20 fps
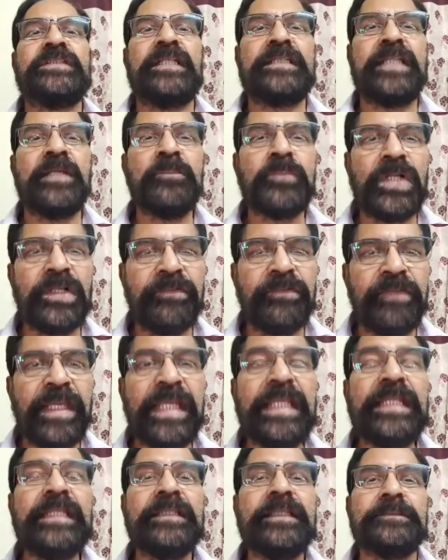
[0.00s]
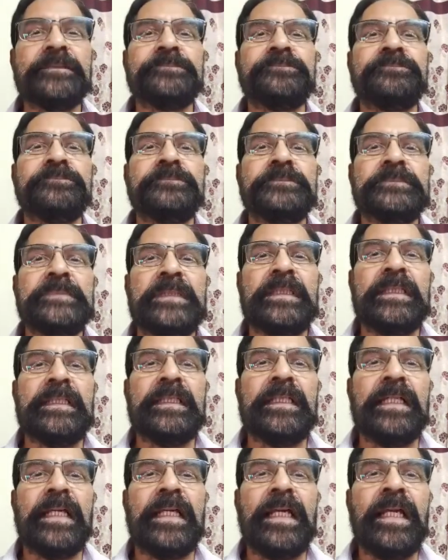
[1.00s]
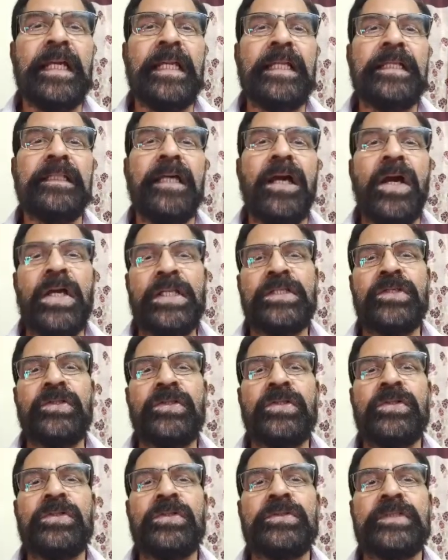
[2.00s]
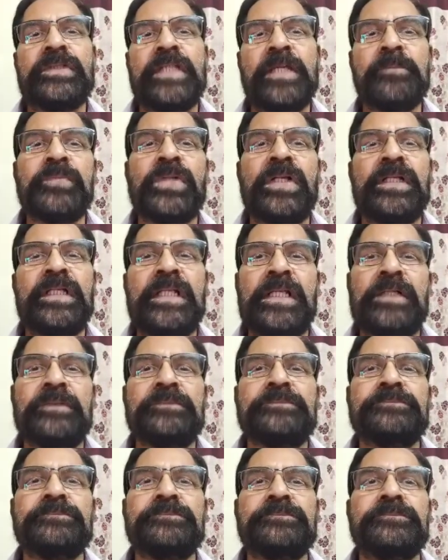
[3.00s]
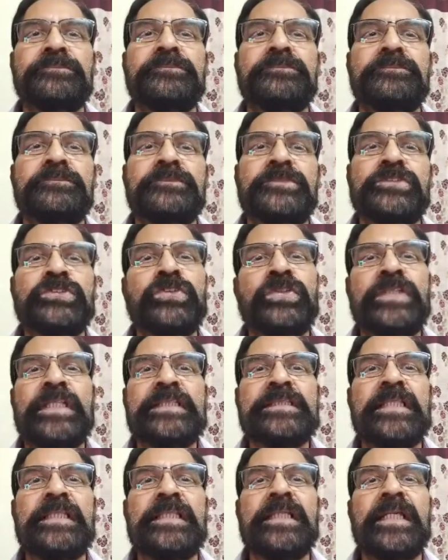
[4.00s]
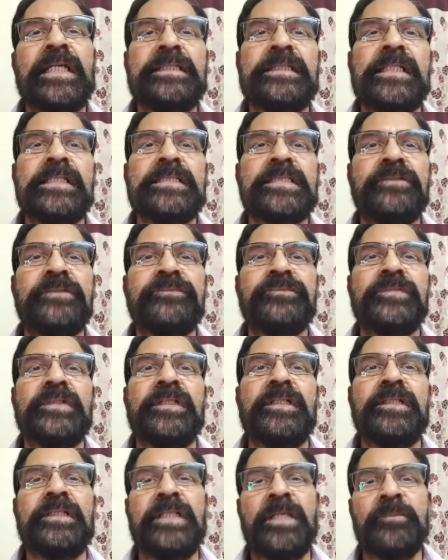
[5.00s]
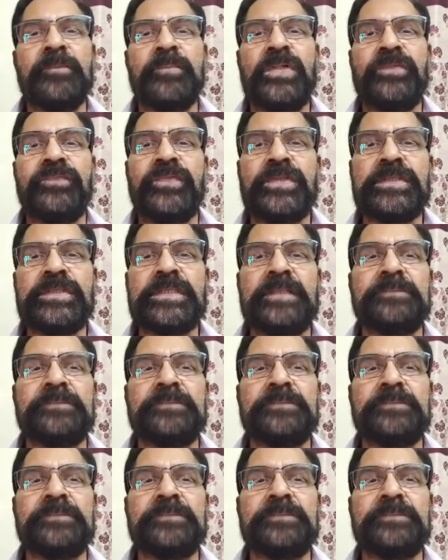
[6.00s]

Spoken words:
temporal vein, and auriculotemporal nerve. So these are the contents of temporal fossa.